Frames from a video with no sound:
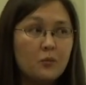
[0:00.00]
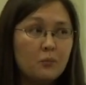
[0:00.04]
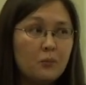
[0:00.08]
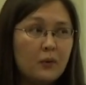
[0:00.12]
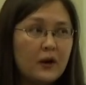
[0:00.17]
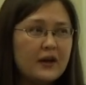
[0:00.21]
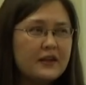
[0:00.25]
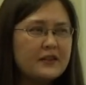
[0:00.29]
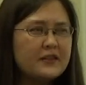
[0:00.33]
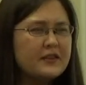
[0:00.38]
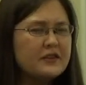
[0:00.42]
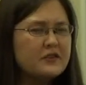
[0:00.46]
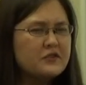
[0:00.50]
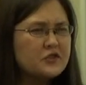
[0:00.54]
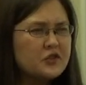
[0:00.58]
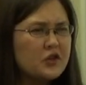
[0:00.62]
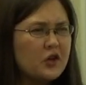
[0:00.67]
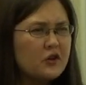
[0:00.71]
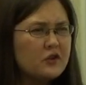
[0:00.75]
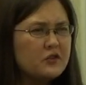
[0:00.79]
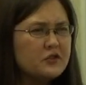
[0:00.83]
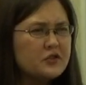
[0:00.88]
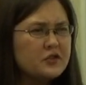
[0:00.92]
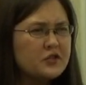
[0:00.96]
But there's
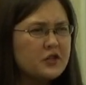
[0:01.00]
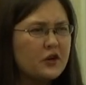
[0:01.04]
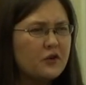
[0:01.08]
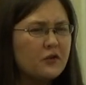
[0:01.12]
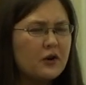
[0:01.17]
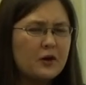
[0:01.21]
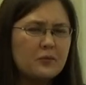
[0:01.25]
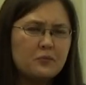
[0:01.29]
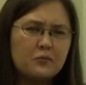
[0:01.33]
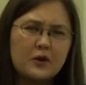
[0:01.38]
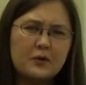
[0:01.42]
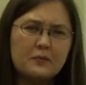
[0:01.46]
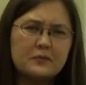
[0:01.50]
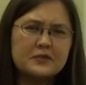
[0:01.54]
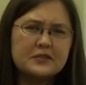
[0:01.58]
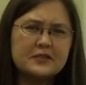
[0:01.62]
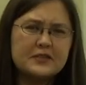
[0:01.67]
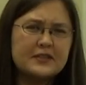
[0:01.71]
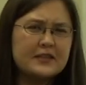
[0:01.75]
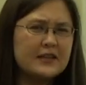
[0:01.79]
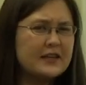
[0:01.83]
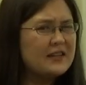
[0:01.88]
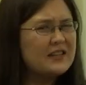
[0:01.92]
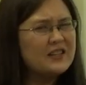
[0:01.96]
also a
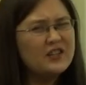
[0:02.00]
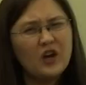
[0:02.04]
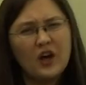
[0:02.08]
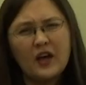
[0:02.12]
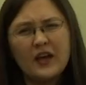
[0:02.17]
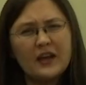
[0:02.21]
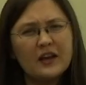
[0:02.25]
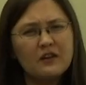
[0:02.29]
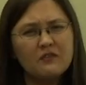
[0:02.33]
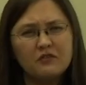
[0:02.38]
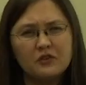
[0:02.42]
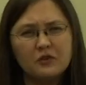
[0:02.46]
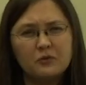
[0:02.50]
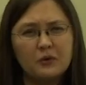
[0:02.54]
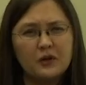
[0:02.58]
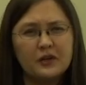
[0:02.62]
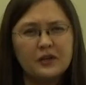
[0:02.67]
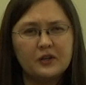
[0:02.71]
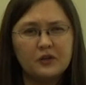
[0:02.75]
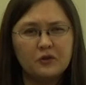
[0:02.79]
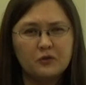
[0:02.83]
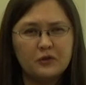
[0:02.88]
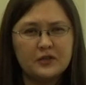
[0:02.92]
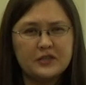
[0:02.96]
premise that not
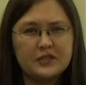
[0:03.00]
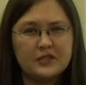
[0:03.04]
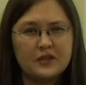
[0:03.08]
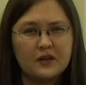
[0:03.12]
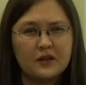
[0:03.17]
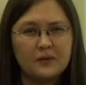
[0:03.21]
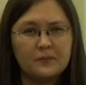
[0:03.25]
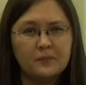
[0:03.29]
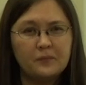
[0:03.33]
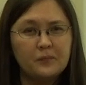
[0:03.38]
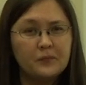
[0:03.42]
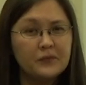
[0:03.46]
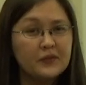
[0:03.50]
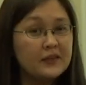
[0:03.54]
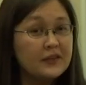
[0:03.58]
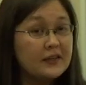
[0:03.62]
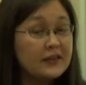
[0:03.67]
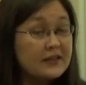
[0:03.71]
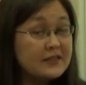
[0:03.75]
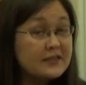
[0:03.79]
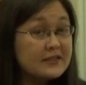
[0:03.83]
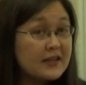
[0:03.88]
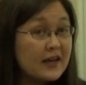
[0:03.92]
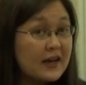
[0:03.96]
everyone agrees on.
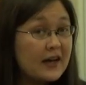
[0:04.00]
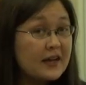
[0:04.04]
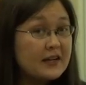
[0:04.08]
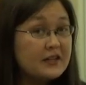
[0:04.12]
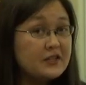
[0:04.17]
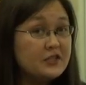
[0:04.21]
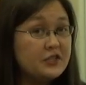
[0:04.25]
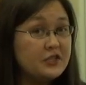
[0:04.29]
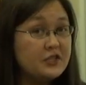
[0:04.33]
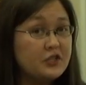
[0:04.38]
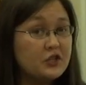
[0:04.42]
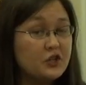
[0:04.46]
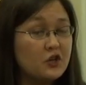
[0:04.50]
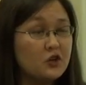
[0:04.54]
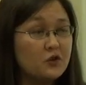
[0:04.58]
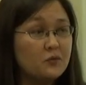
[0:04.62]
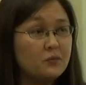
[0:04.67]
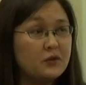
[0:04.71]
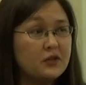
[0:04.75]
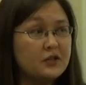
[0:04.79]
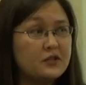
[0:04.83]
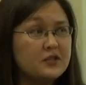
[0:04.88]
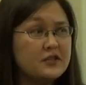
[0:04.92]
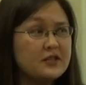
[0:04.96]
It's
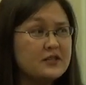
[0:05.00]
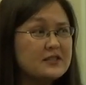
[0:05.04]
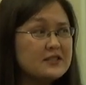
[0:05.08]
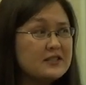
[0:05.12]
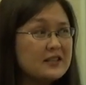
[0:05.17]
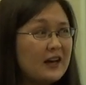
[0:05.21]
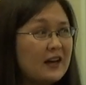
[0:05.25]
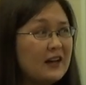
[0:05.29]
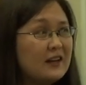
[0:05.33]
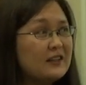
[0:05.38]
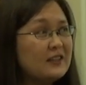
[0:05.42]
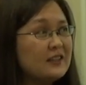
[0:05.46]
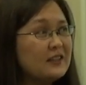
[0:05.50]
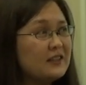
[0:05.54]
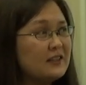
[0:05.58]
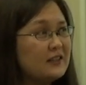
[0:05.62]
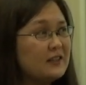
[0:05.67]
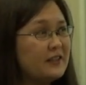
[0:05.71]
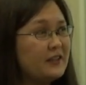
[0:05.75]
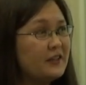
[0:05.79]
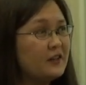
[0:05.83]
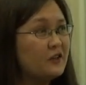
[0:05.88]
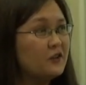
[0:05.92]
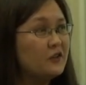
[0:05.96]
undetermined. It's
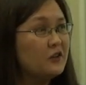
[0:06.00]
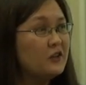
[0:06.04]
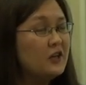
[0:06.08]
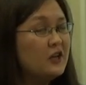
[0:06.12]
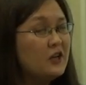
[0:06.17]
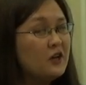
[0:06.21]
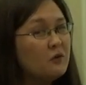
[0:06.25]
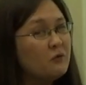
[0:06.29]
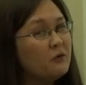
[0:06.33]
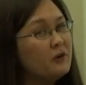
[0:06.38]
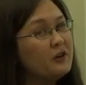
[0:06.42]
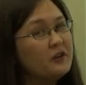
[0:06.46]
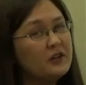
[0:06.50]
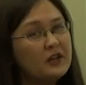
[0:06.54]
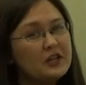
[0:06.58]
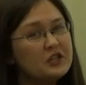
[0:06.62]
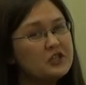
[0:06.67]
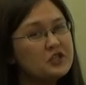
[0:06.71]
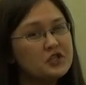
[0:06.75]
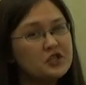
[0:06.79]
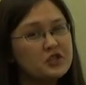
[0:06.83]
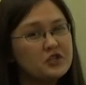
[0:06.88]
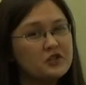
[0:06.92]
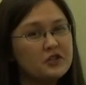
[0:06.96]
unclear. We're
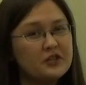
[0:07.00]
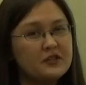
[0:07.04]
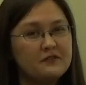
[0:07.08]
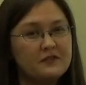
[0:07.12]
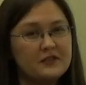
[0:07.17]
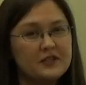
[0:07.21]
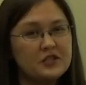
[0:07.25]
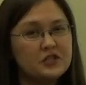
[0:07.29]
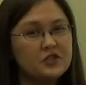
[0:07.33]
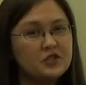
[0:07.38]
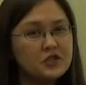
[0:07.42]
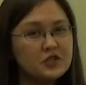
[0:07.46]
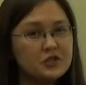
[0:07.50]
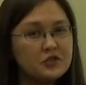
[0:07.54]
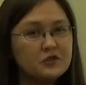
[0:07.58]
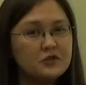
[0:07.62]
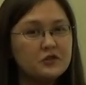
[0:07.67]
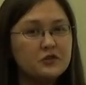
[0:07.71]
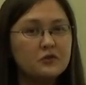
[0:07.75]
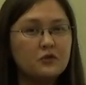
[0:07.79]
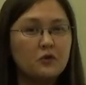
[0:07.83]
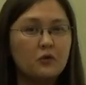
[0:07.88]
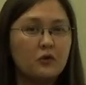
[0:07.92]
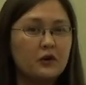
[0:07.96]
not sure if it's
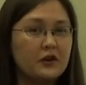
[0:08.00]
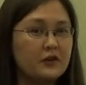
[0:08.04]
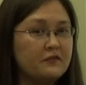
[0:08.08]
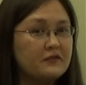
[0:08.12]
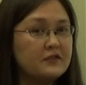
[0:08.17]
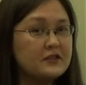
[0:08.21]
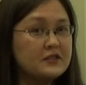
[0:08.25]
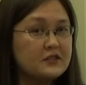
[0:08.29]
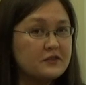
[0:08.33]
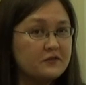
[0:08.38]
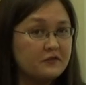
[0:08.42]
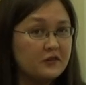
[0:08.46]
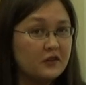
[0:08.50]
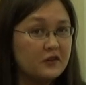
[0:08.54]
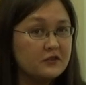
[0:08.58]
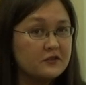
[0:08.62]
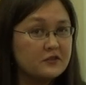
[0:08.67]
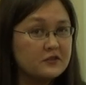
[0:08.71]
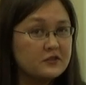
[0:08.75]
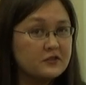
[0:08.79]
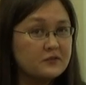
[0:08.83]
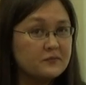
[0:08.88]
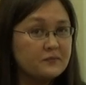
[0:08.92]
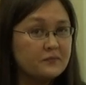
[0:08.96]
true or if it's
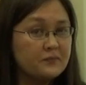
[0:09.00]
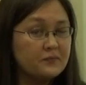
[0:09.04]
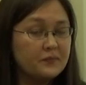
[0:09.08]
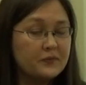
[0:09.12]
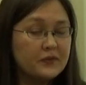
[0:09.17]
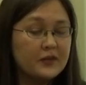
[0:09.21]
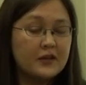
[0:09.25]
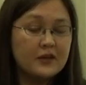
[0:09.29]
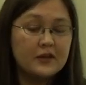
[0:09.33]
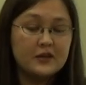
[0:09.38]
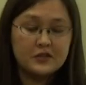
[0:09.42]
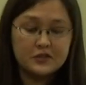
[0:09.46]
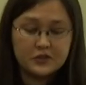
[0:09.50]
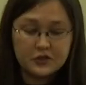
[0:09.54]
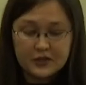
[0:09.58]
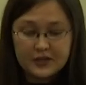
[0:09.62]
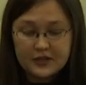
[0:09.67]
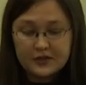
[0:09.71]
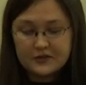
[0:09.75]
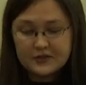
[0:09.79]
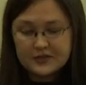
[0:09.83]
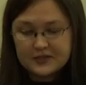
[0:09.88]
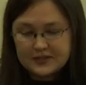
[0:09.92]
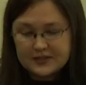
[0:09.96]
false. So
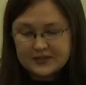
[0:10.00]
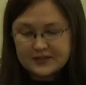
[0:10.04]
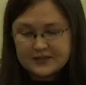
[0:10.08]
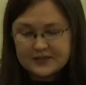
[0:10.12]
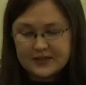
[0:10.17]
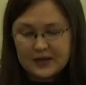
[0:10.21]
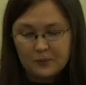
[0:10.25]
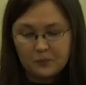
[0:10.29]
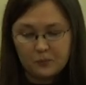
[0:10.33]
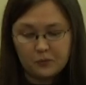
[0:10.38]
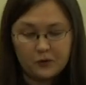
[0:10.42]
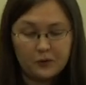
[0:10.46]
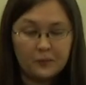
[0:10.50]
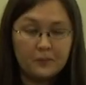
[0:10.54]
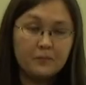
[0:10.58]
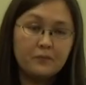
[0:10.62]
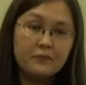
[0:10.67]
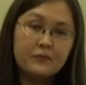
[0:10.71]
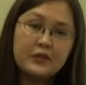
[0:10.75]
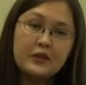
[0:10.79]
here's an example.